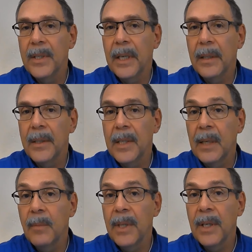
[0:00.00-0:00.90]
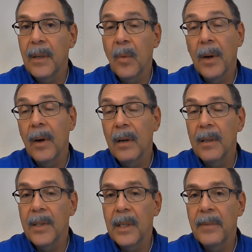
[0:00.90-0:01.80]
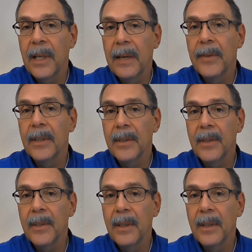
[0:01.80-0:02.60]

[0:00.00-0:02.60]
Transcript: say the same thing regardless of the evidence?